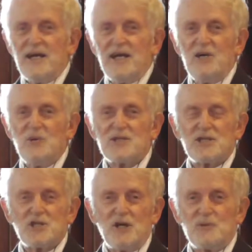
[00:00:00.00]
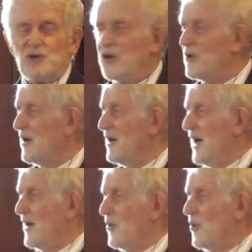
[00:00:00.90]
he was the top dog,
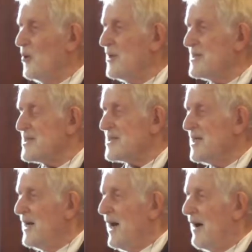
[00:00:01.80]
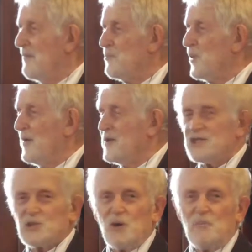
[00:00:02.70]
and all his
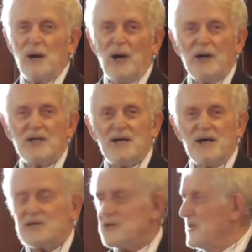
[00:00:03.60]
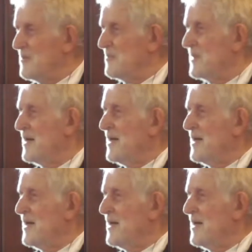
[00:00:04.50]
brothers were bowing down to him.